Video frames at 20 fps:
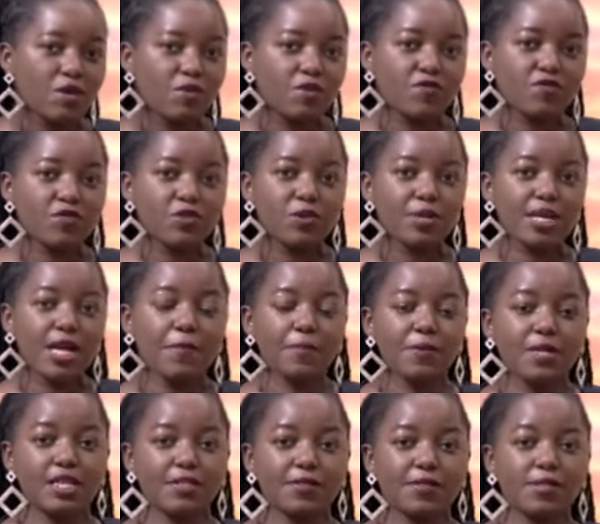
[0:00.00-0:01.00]
We've grown
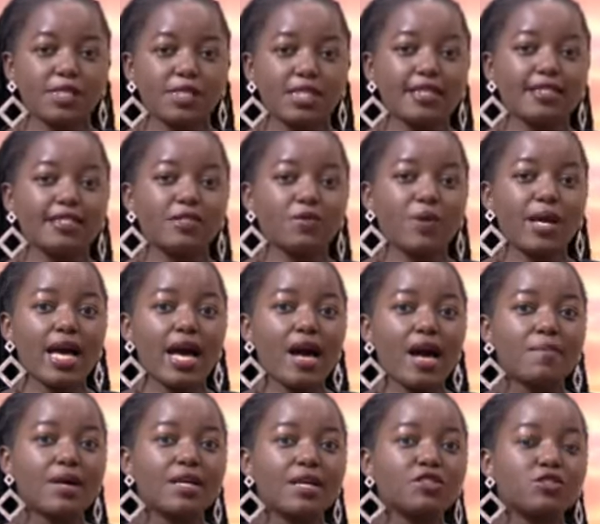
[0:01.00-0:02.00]
up in a society where
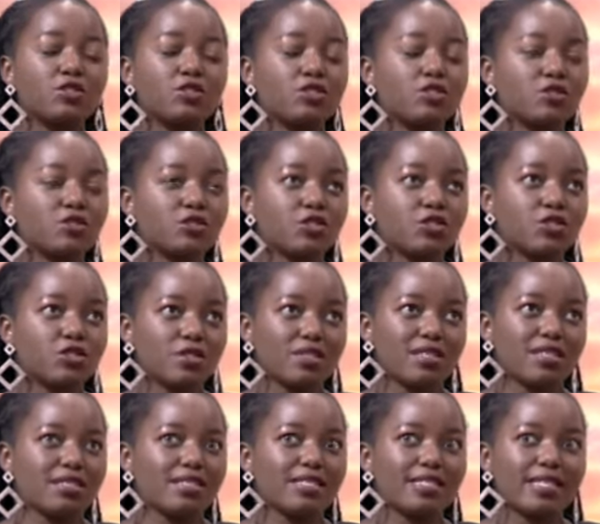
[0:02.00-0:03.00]
a man should not
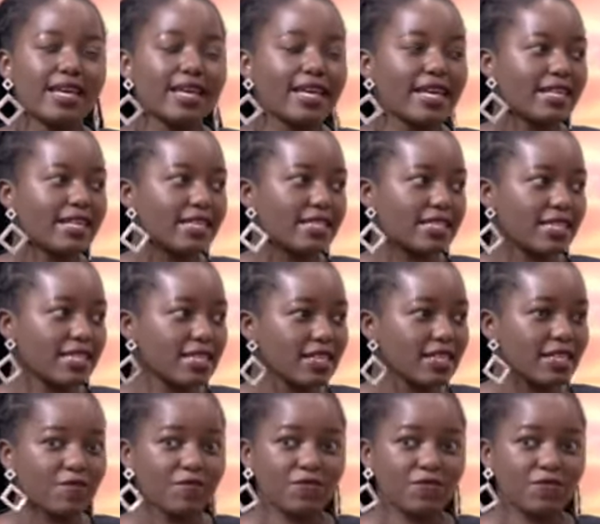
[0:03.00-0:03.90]
say anything.